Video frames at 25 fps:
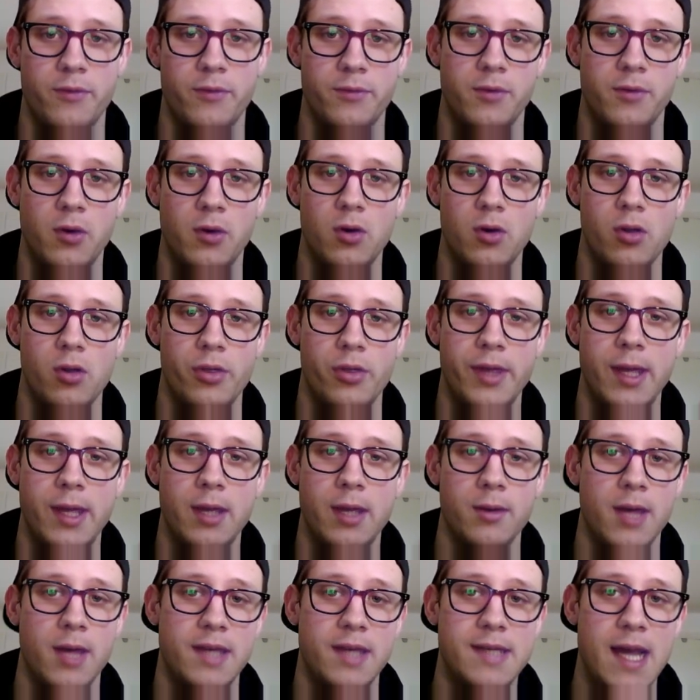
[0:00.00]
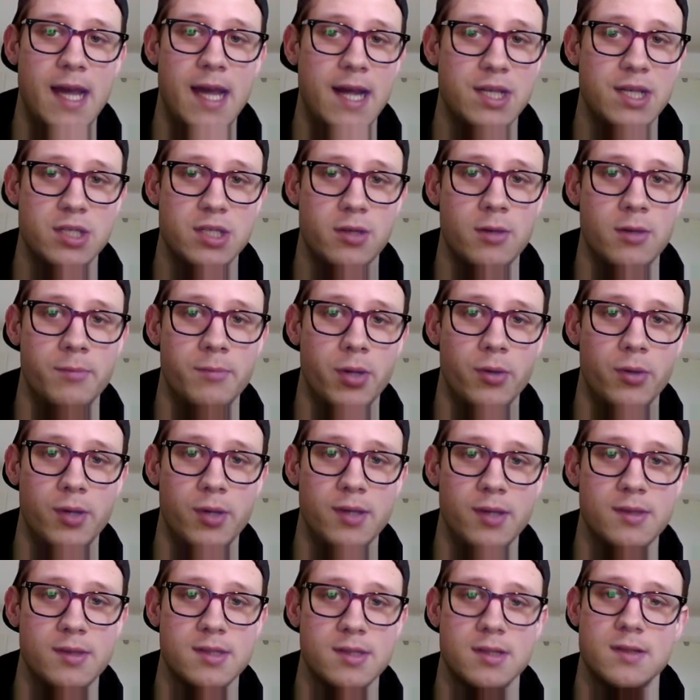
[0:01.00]
all the attached
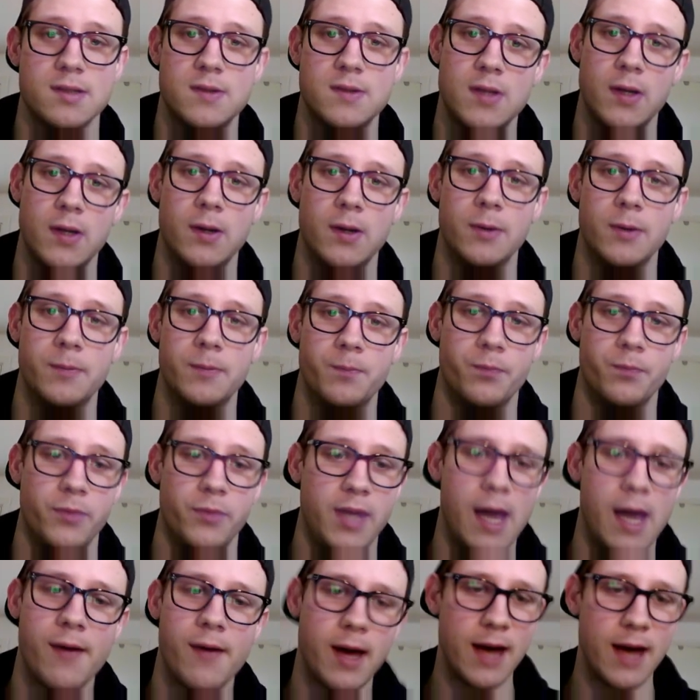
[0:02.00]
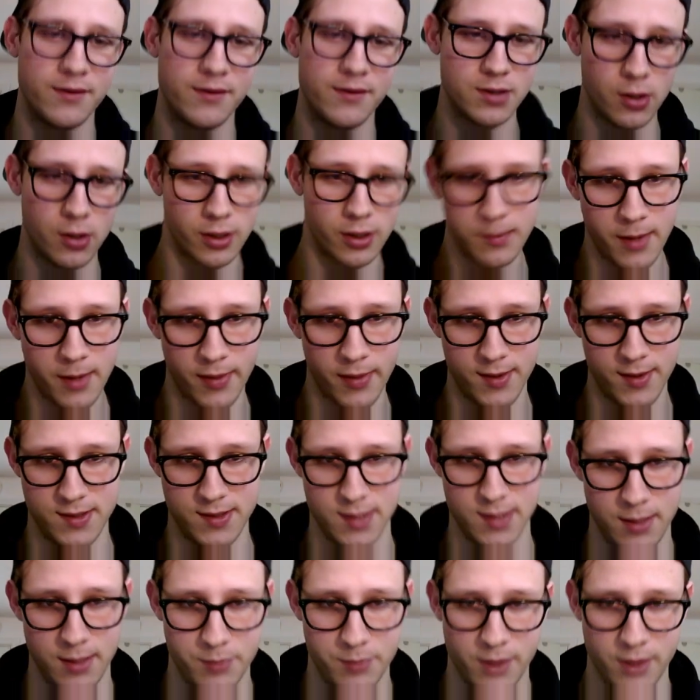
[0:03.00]
components. So yeah, I talked about this in
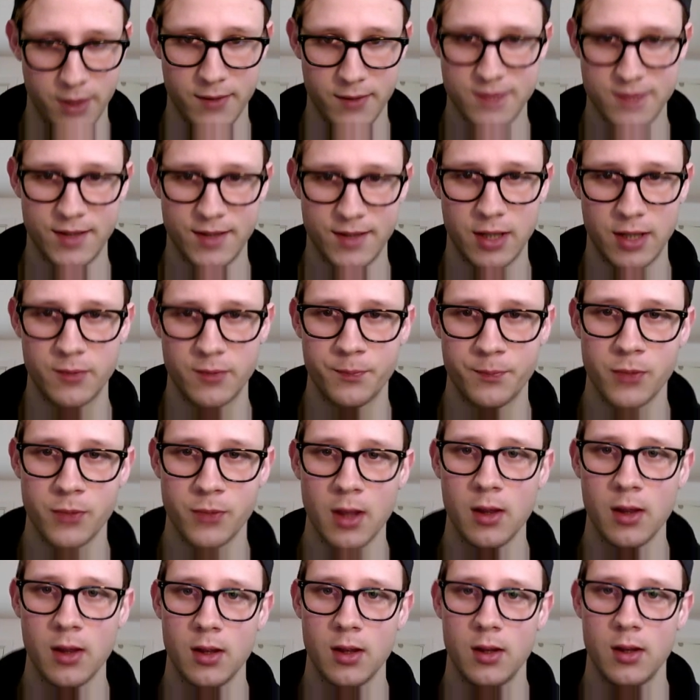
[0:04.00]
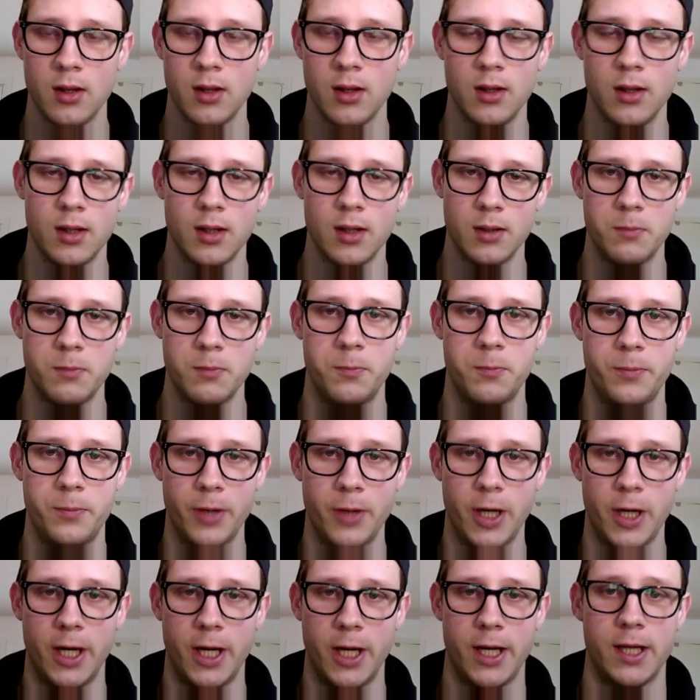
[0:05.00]
a previous video,
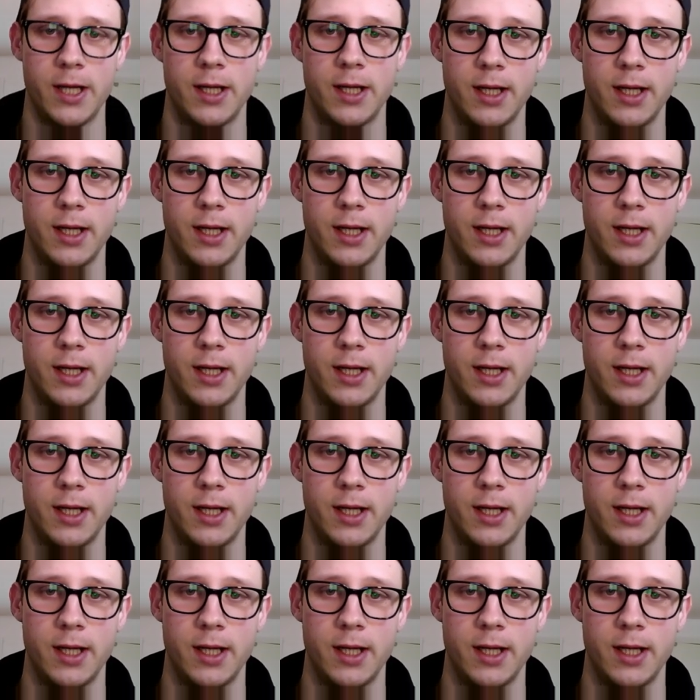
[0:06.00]
but